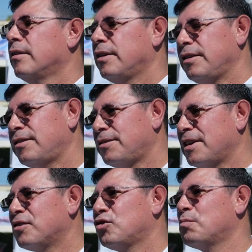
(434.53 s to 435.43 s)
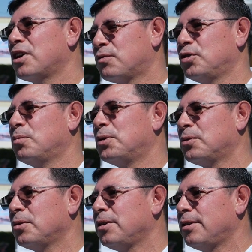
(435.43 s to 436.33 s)
Leticia, thank you so much for the
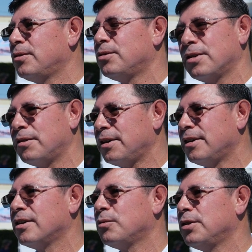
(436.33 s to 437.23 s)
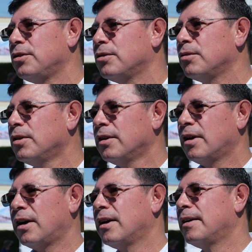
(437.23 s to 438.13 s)
opportunity to share here with you.
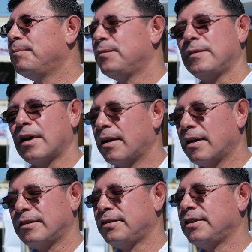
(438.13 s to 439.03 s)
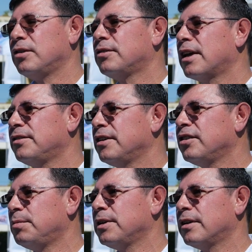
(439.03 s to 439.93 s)
The City of Tustin
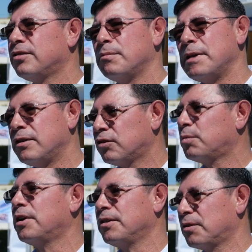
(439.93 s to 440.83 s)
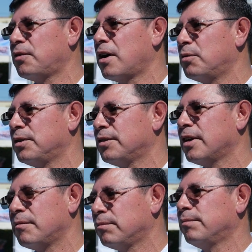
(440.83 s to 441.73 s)
has been a tremendous partner of ours, and
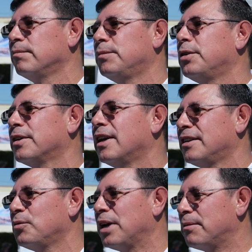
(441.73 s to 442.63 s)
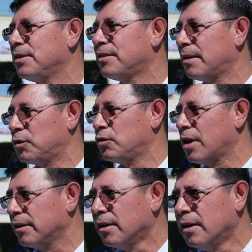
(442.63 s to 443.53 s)
I'm very glad that we have this time to
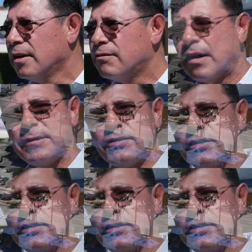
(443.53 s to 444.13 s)
chat. Families